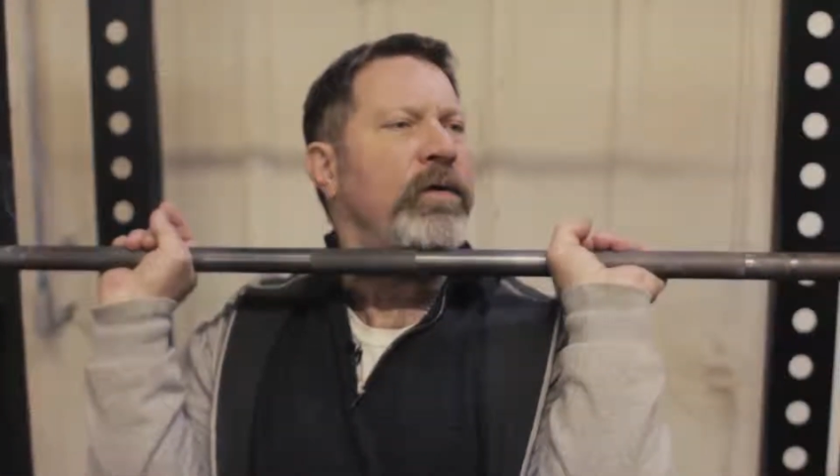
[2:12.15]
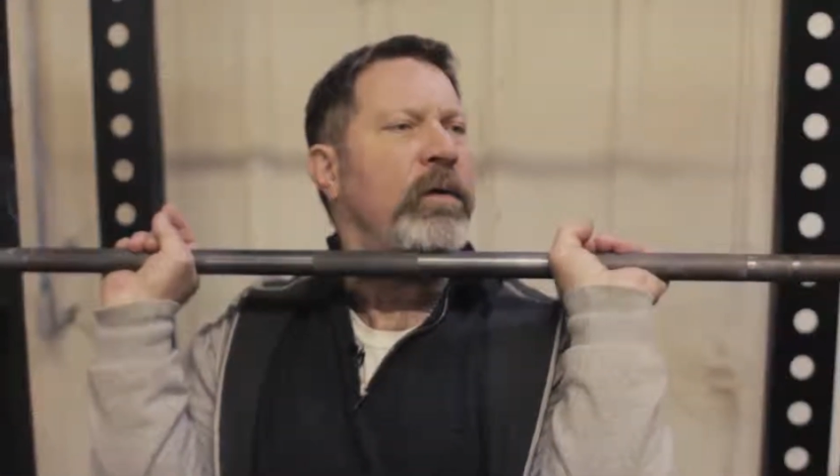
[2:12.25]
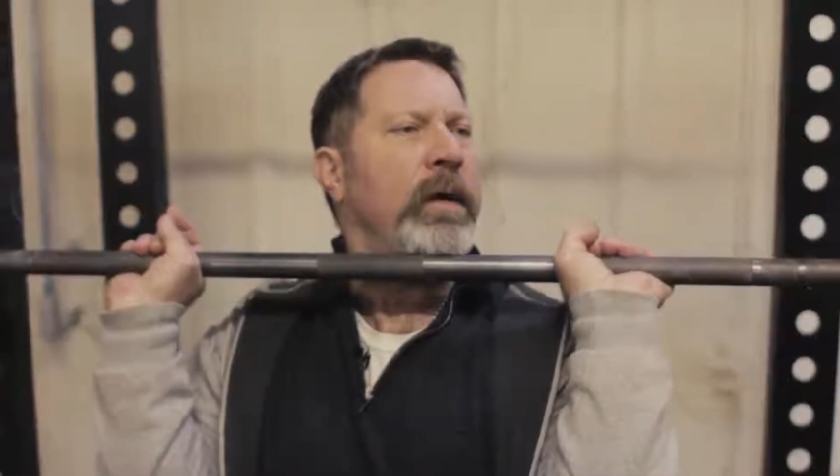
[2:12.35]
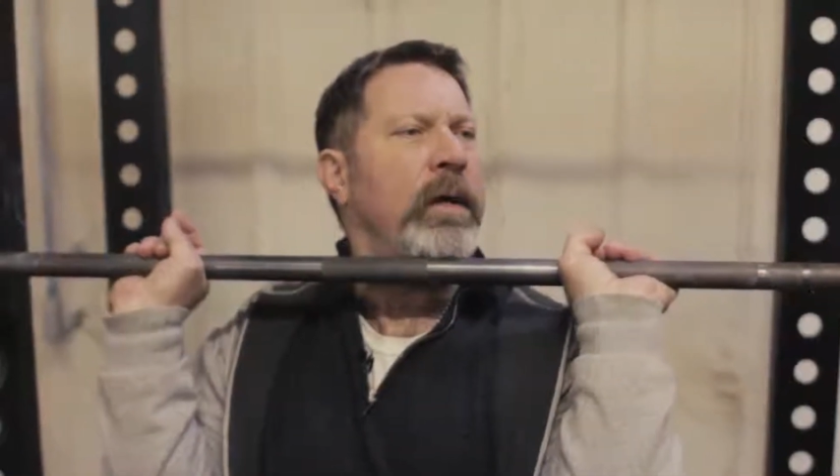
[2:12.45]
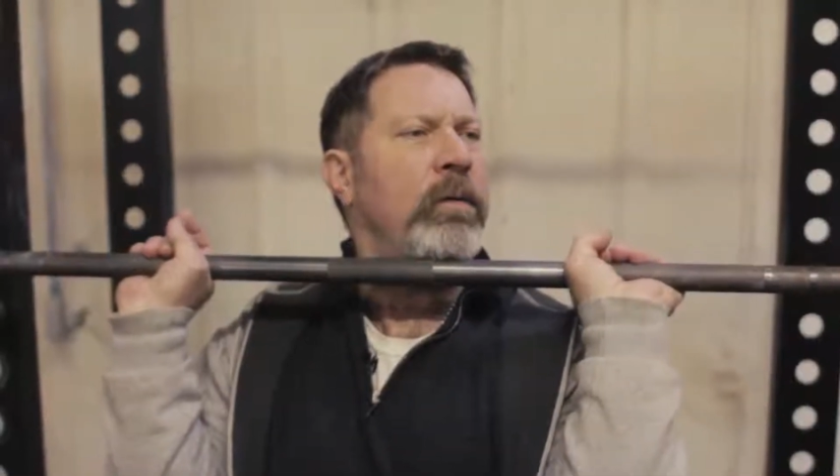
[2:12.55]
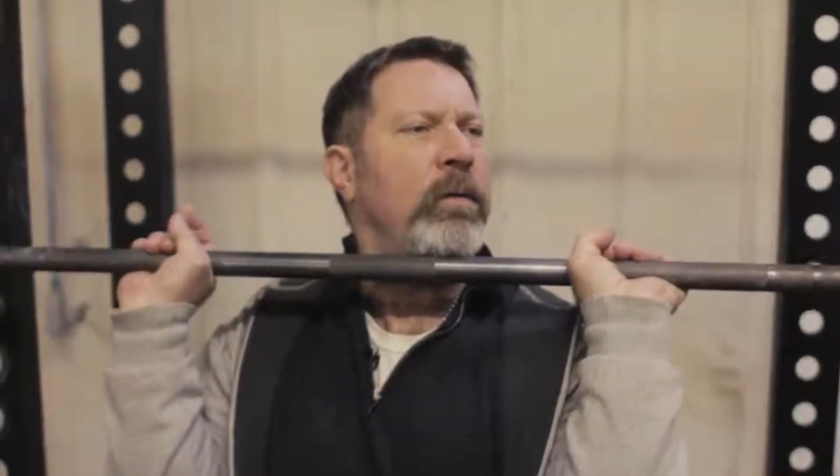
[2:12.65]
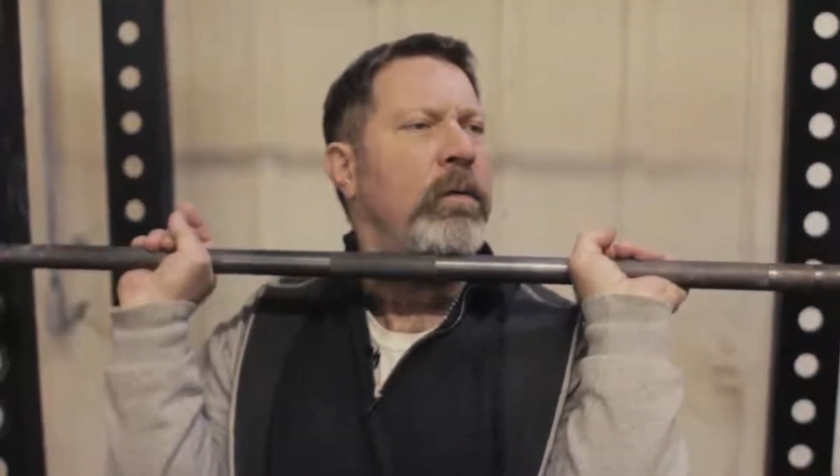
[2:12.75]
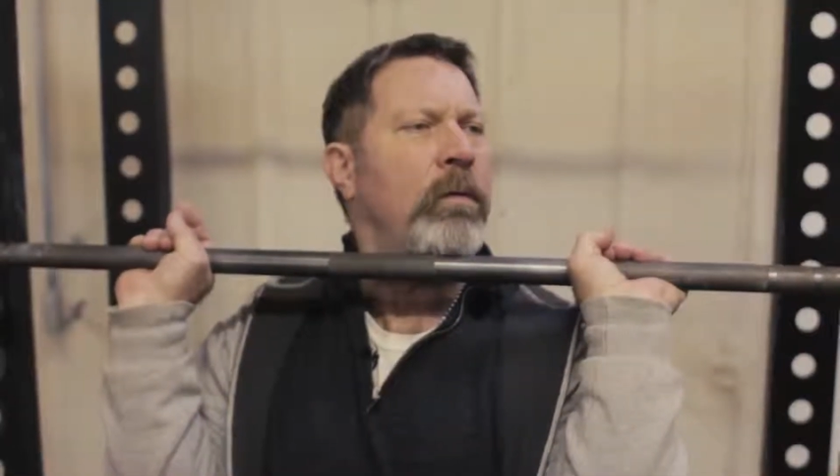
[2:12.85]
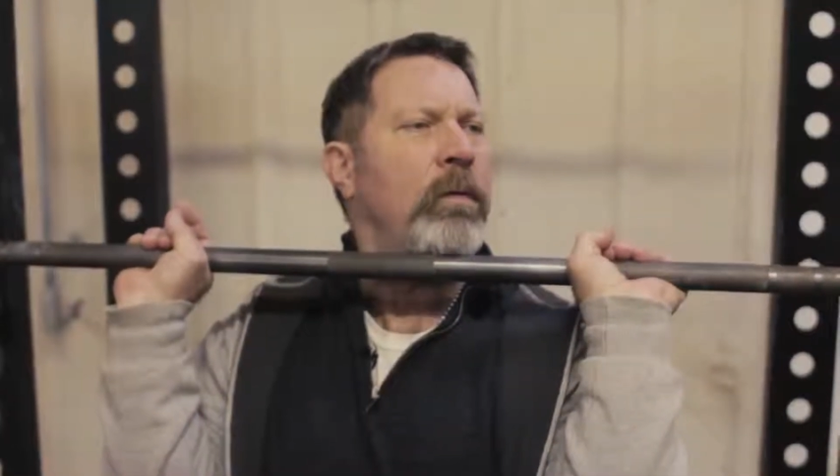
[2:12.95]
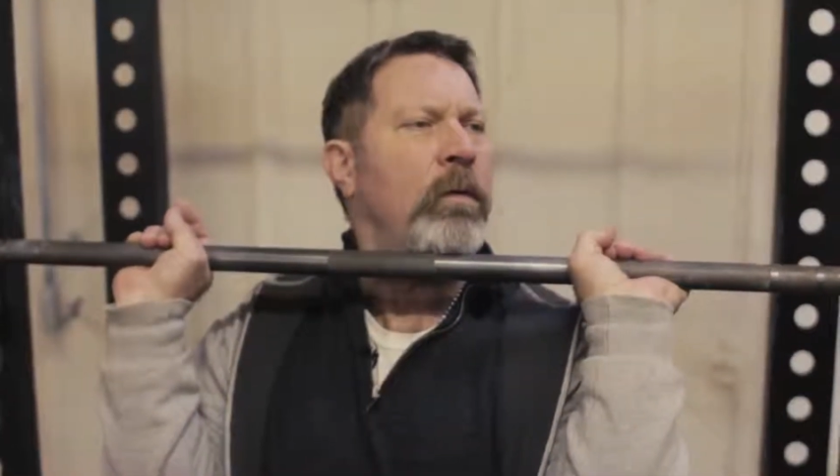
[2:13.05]

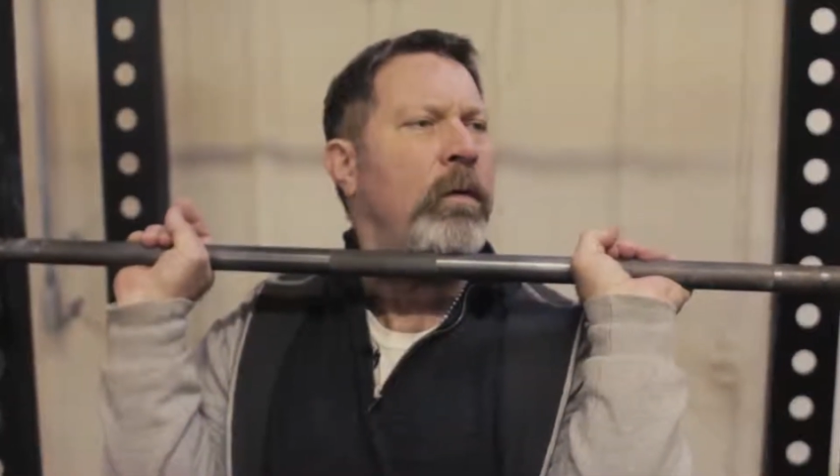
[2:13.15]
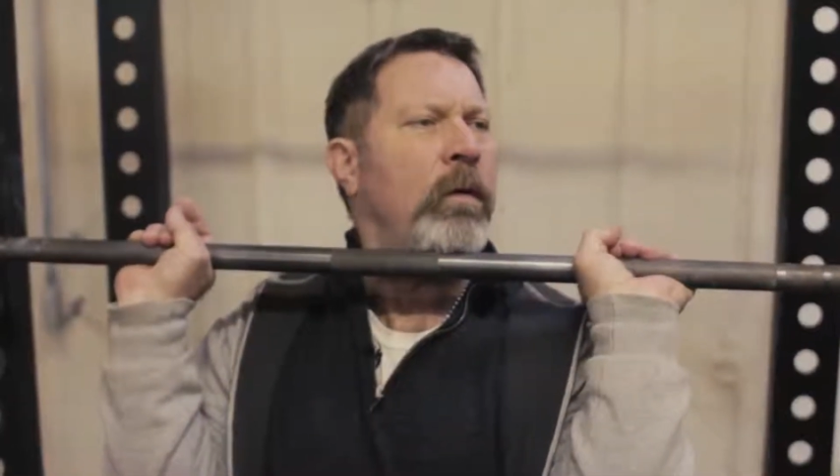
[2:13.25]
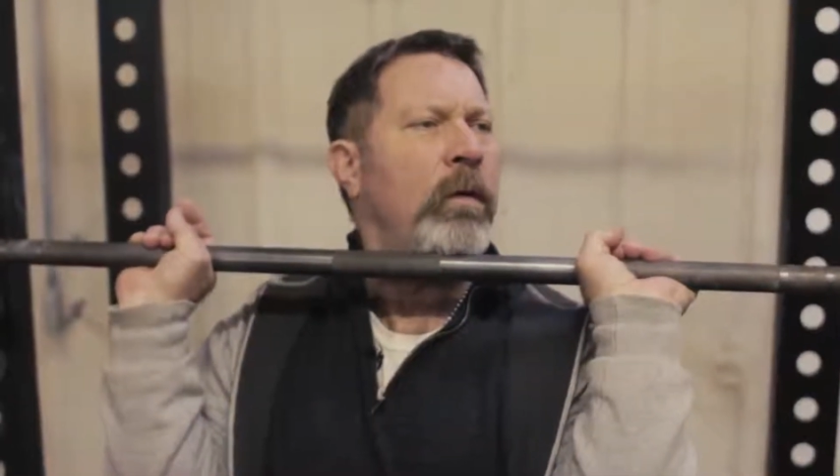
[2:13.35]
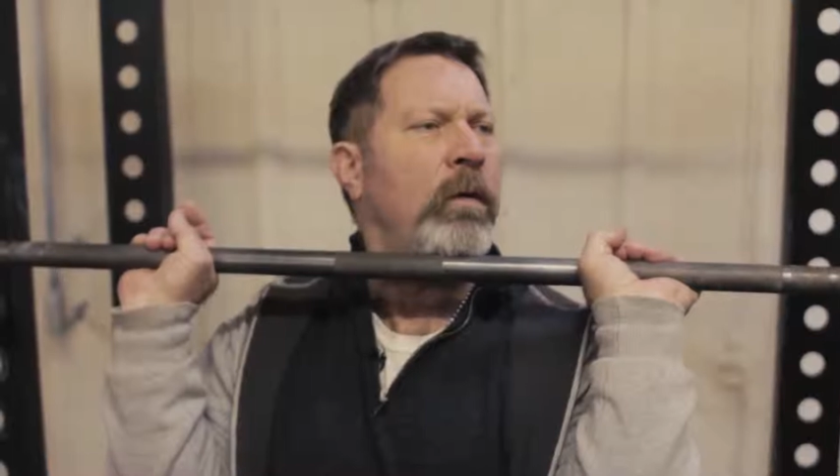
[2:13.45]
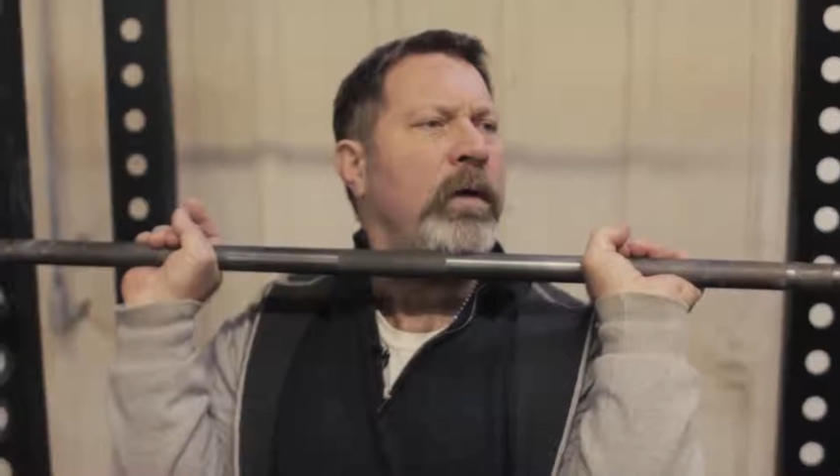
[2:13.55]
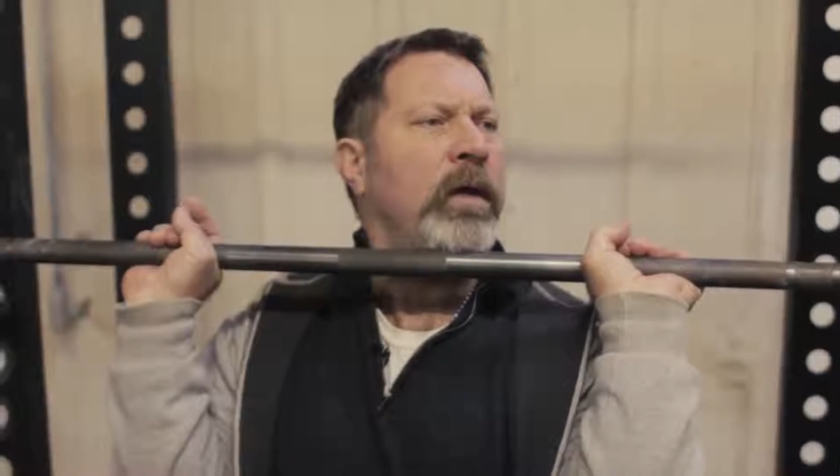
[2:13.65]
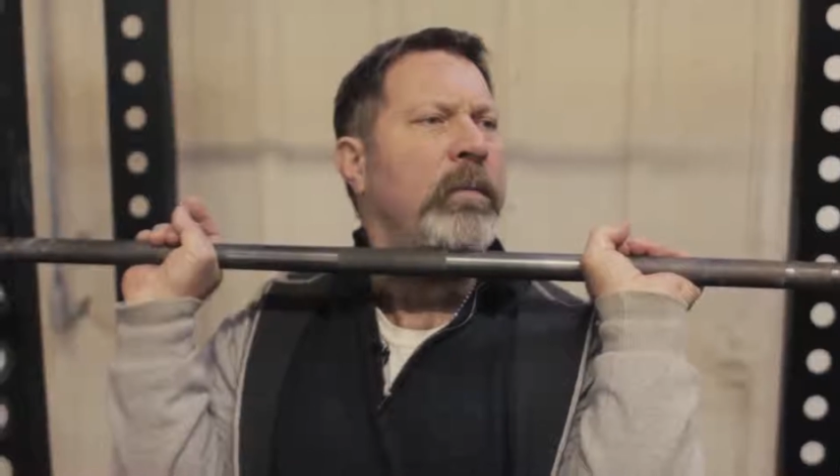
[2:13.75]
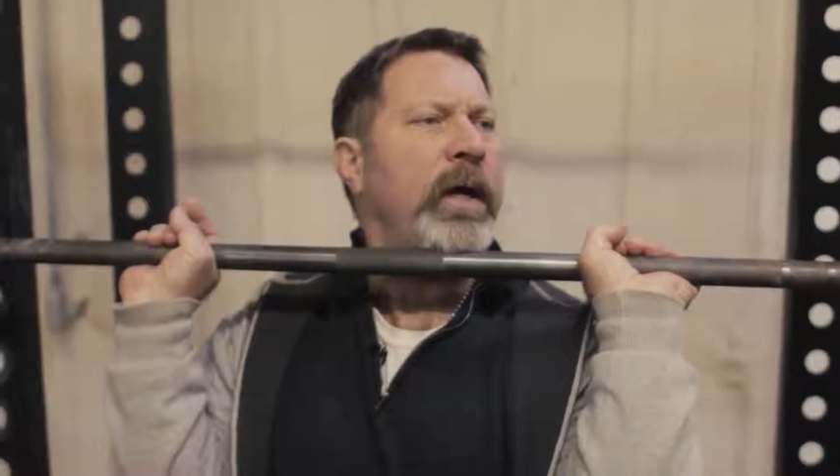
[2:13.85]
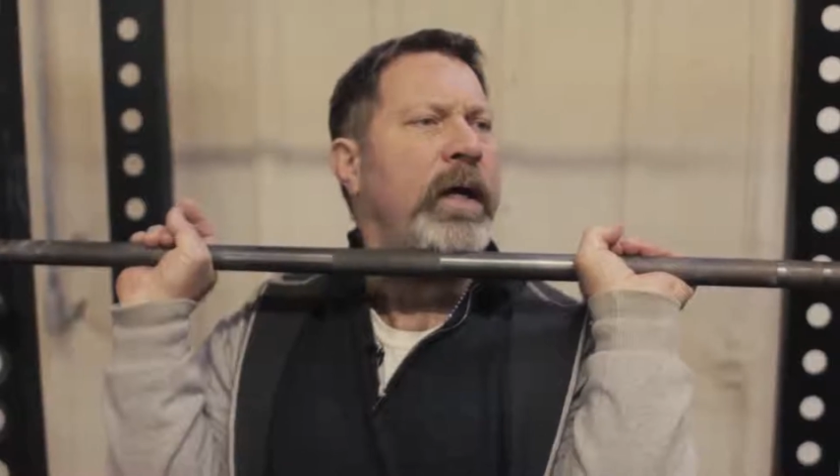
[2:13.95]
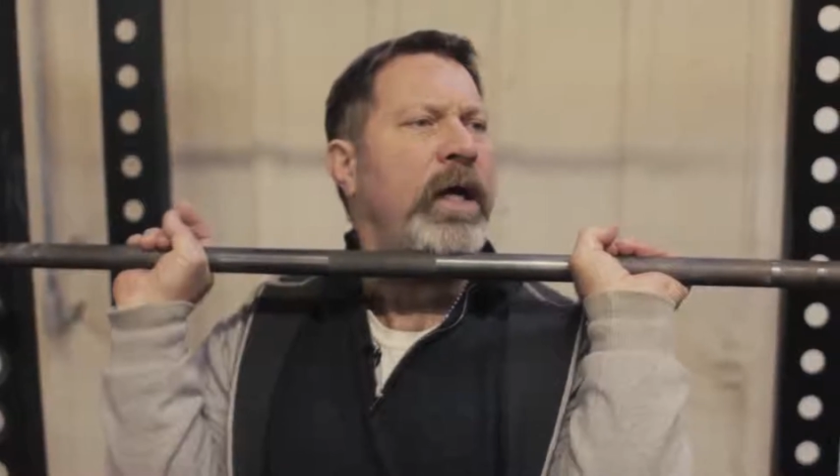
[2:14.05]
in
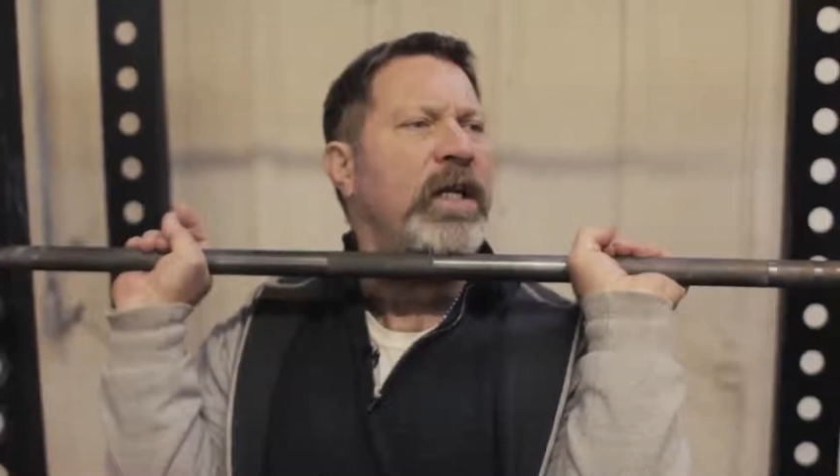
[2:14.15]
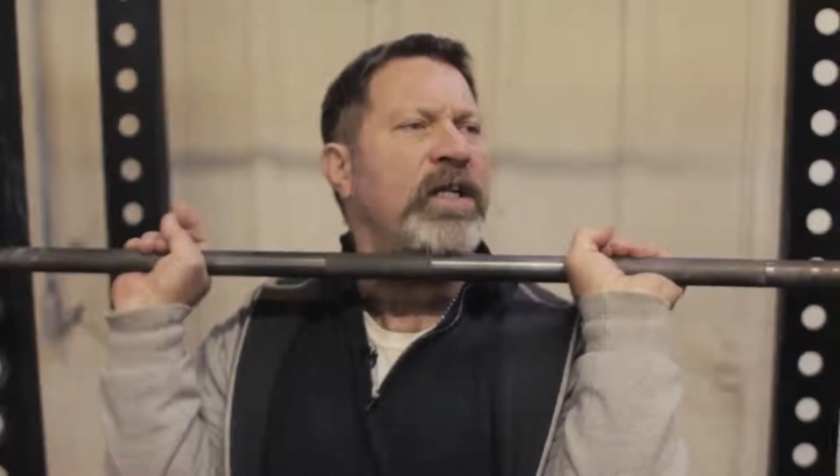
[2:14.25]
my hand?